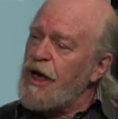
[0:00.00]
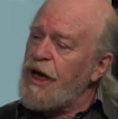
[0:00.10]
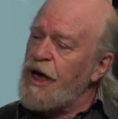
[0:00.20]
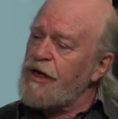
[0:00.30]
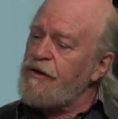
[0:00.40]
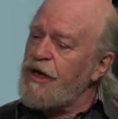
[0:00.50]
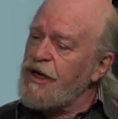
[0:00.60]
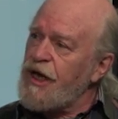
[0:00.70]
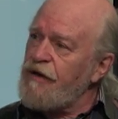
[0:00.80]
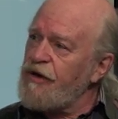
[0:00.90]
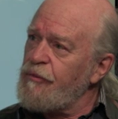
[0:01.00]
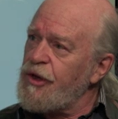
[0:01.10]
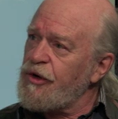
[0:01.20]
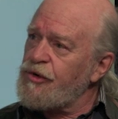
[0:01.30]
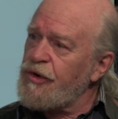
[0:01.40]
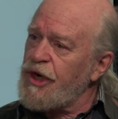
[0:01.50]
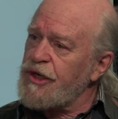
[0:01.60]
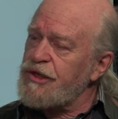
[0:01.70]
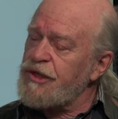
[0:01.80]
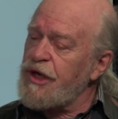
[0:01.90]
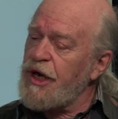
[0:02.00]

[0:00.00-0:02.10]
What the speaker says: And they gave him their trust.